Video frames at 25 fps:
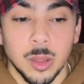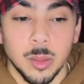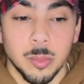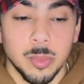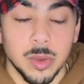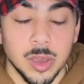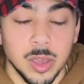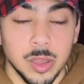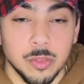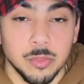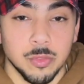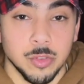
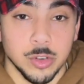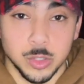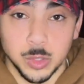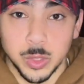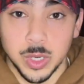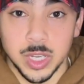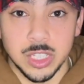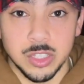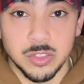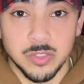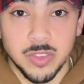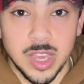But for
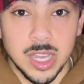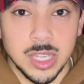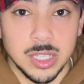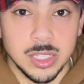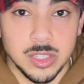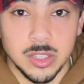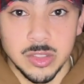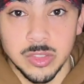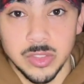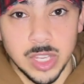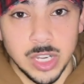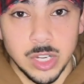trans
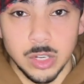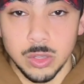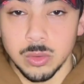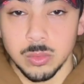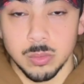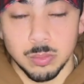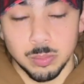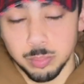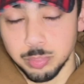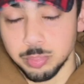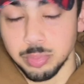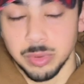fats, they don't
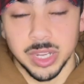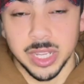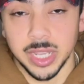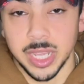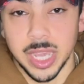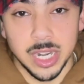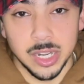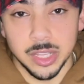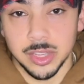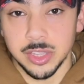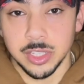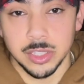bring
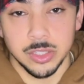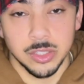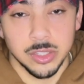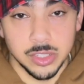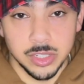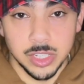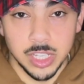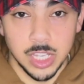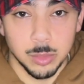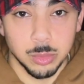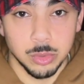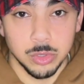anything to the
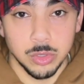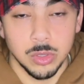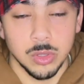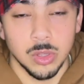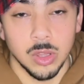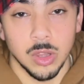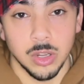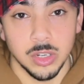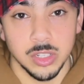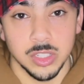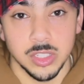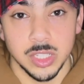table,
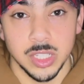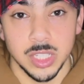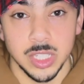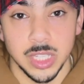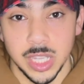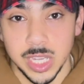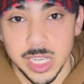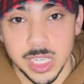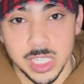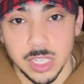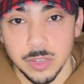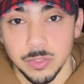honestly,
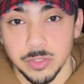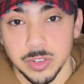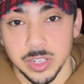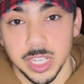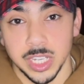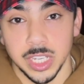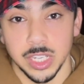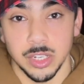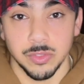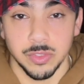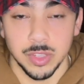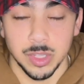except for
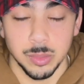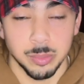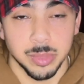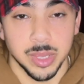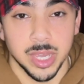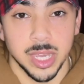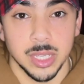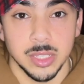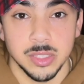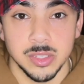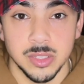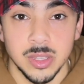negative
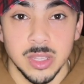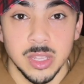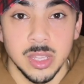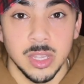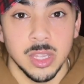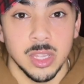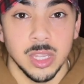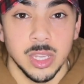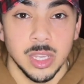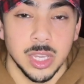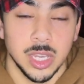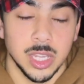impacts.
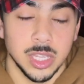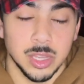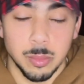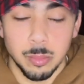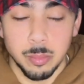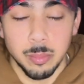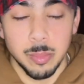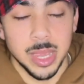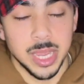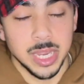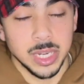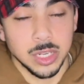And the
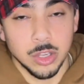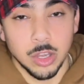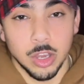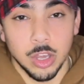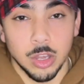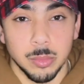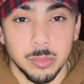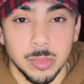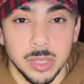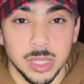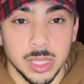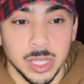main
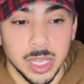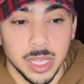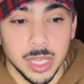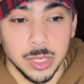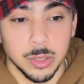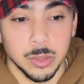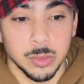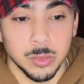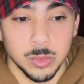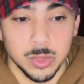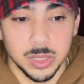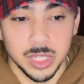common like
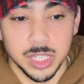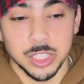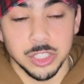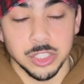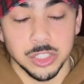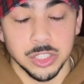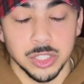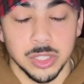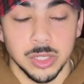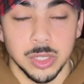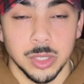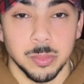
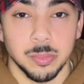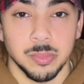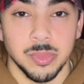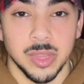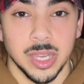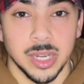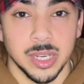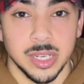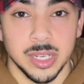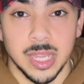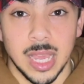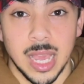relationship
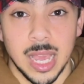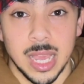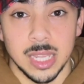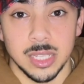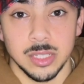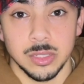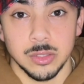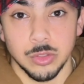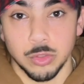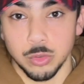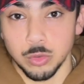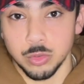that it
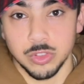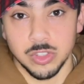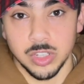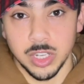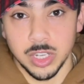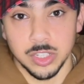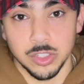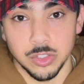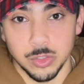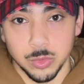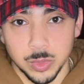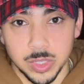has through
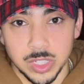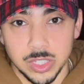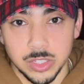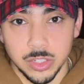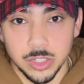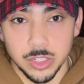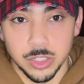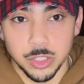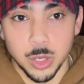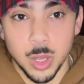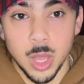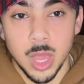studies and
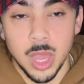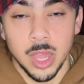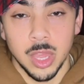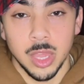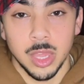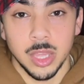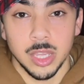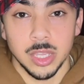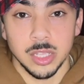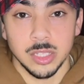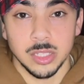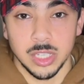research
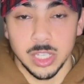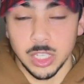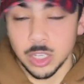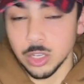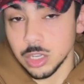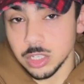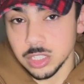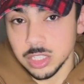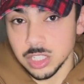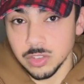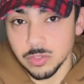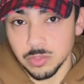is it
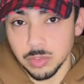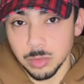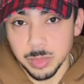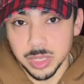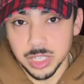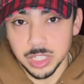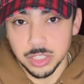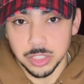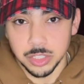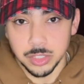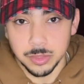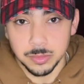causes
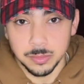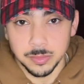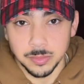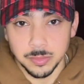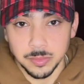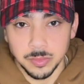inflammation.